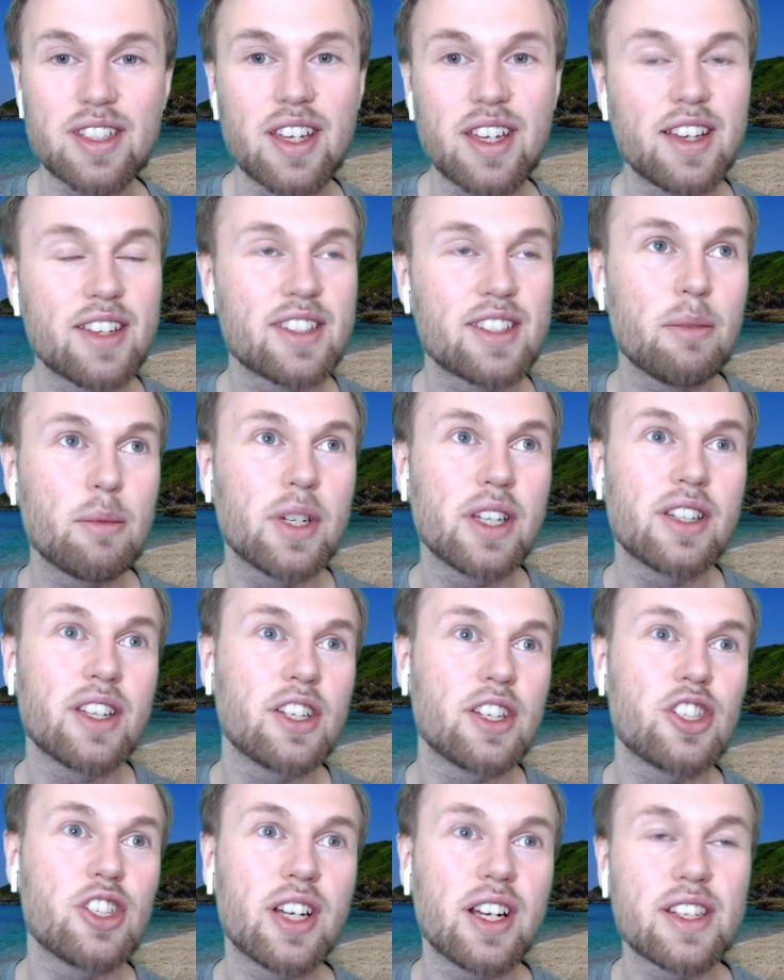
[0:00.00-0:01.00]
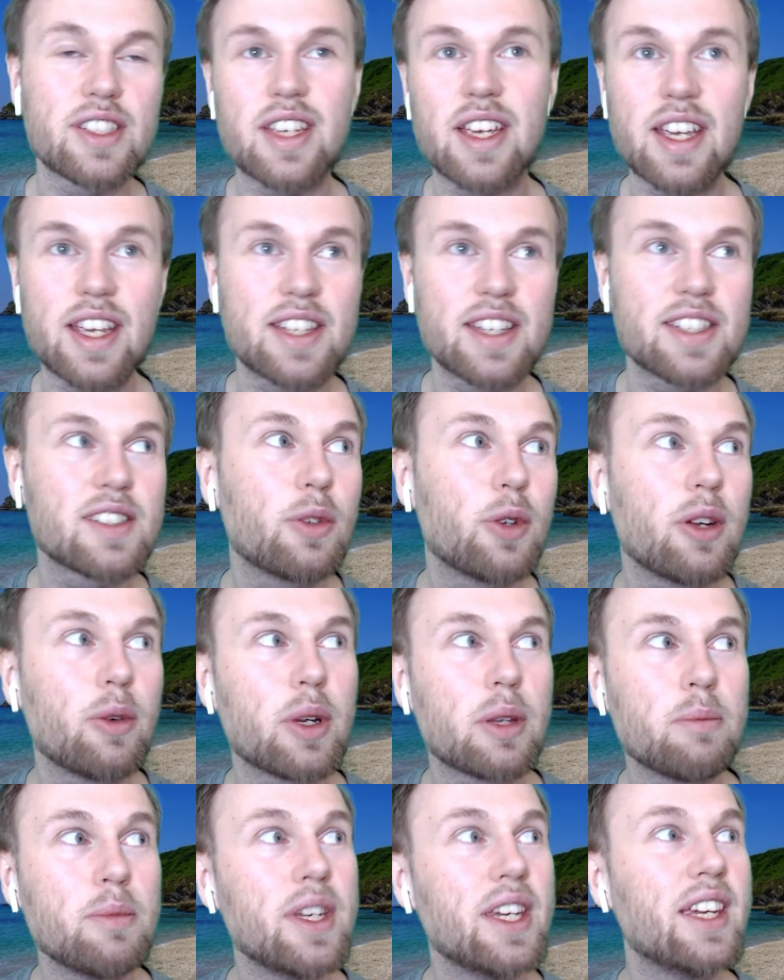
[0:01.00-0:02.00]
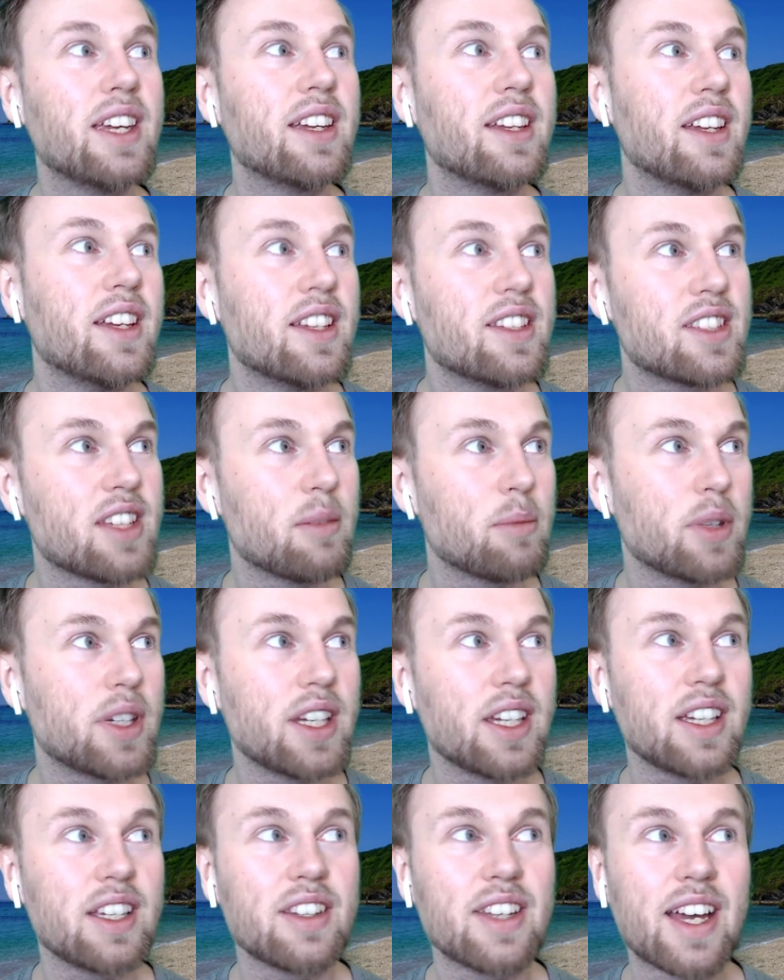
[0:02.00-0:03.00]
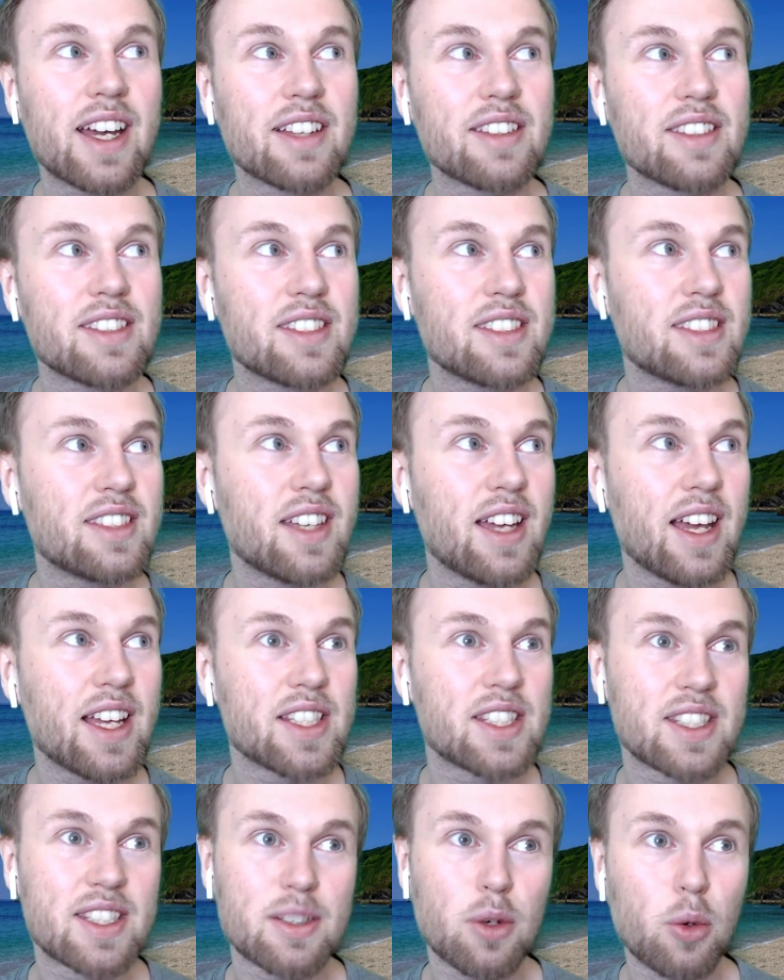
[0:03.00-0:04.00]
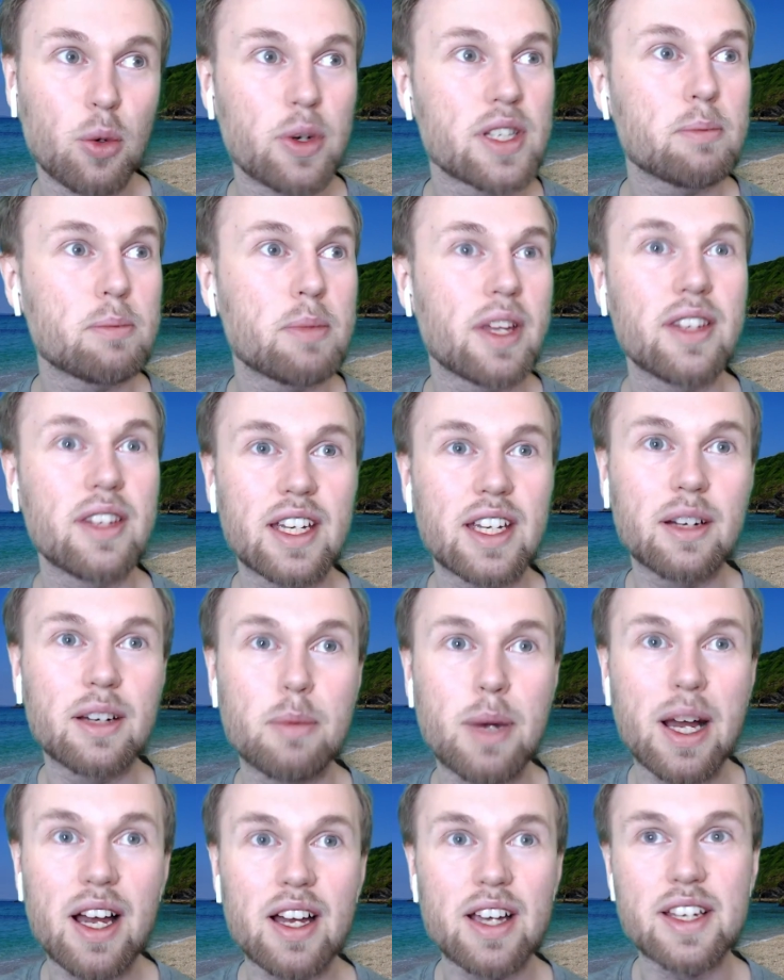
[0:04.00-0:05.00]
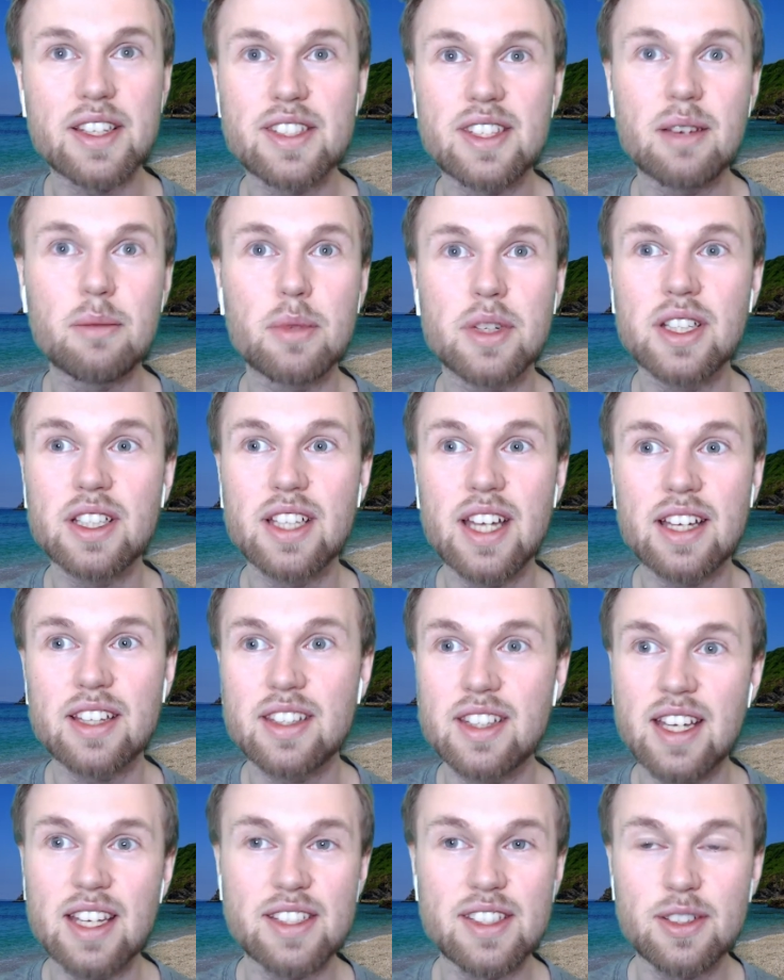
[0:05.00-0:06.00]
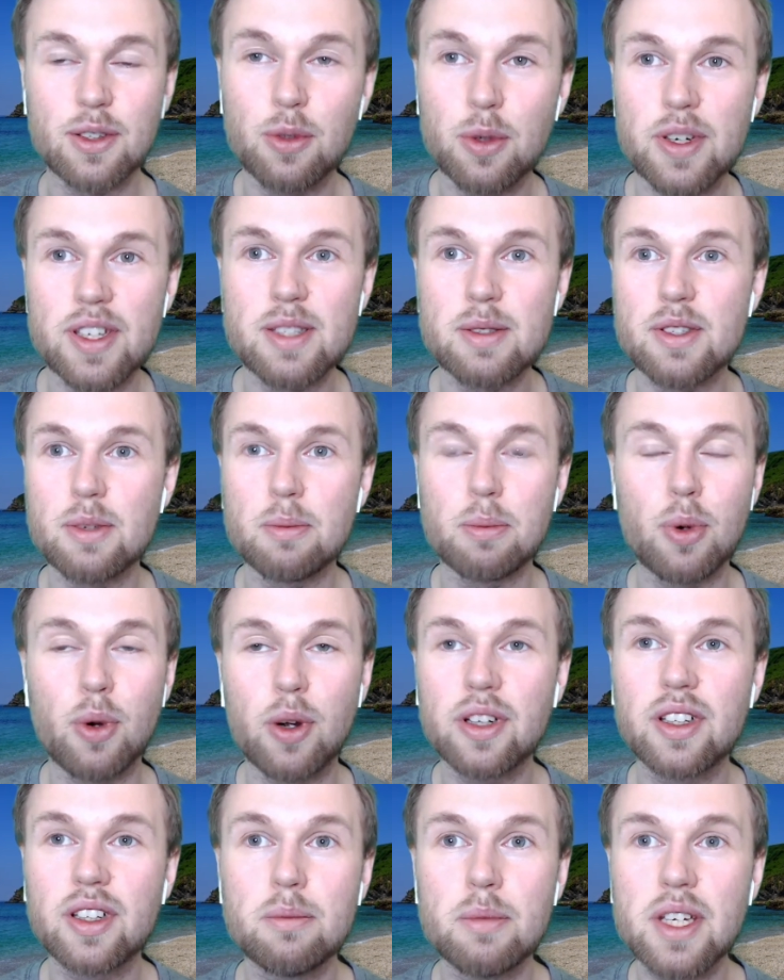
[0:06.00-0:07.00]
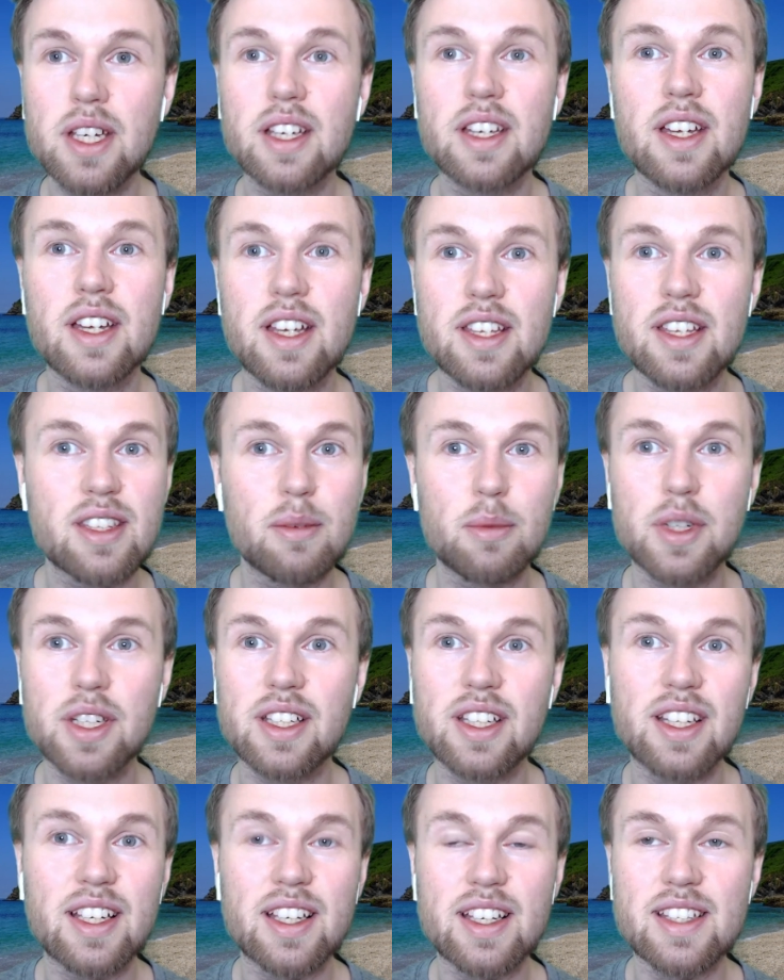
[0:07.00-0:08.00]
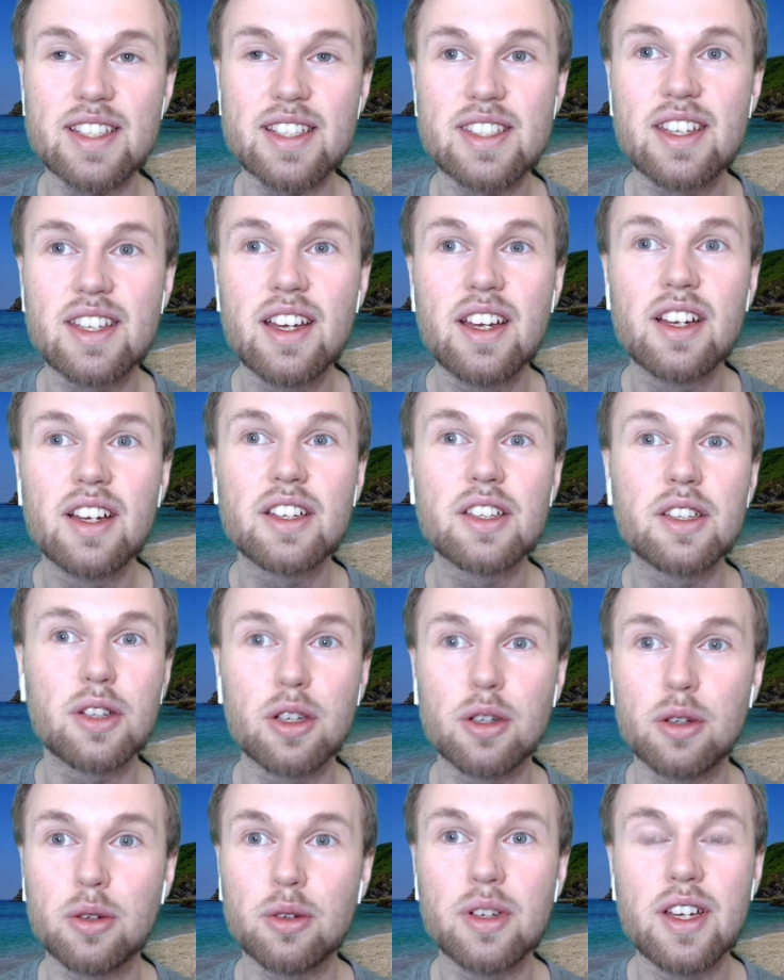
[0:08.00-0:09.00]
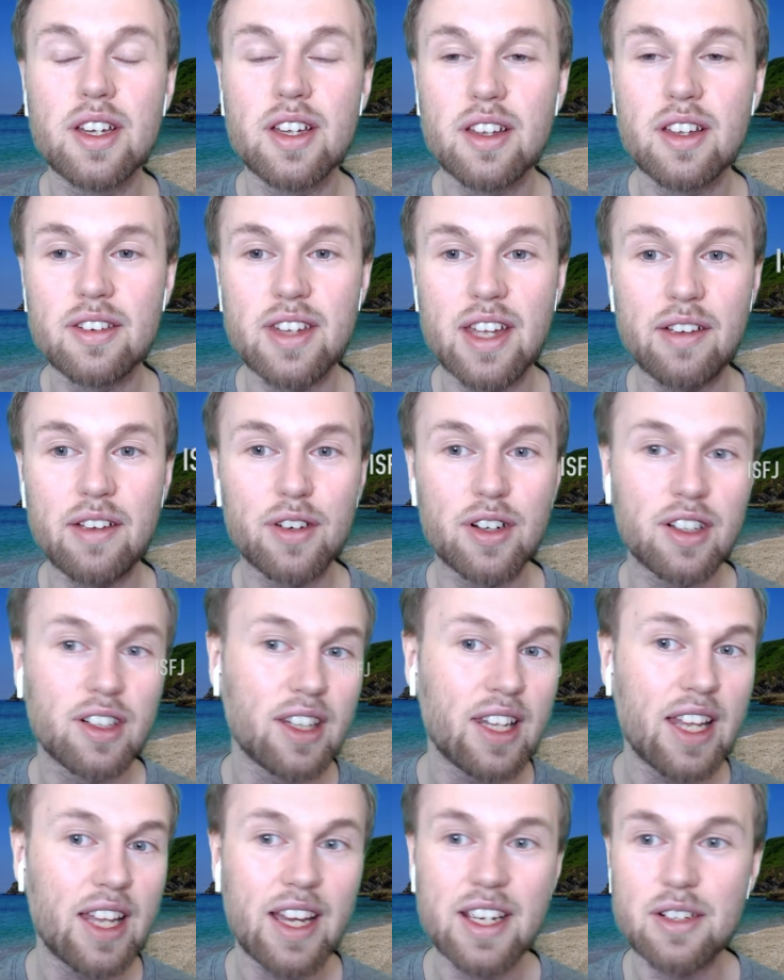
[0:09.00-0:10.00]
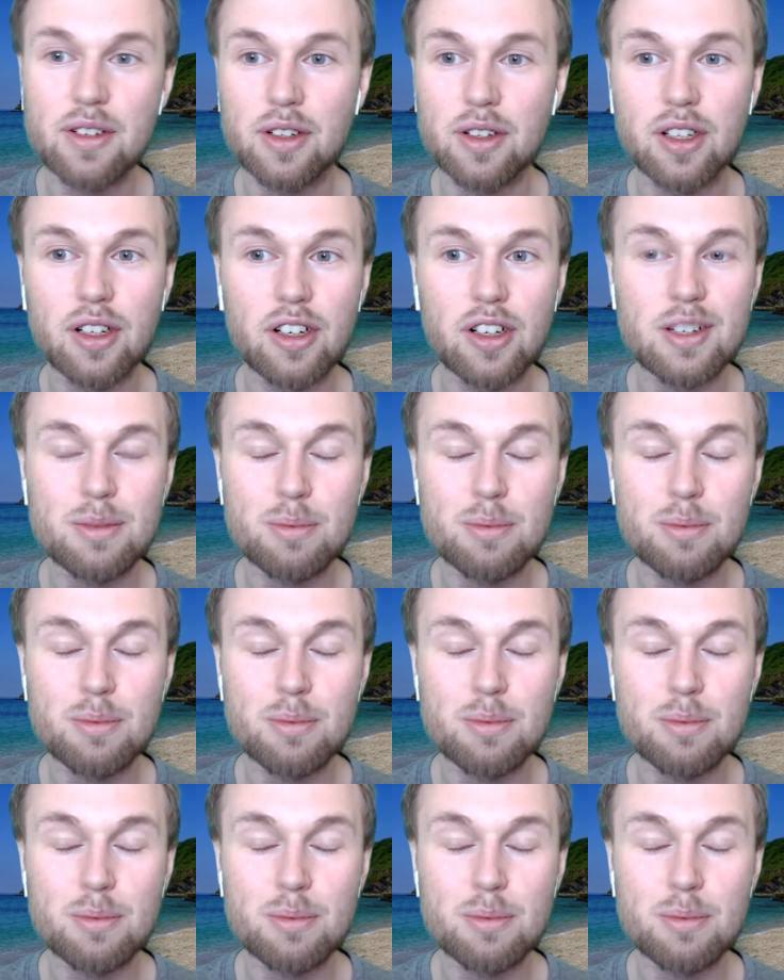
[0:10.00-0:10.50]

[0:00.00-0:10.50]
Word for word: Somebody that shares a history with me, somebody that has always been nearby, somebody that has always supported me, somebody that has, you know, never lied or hurt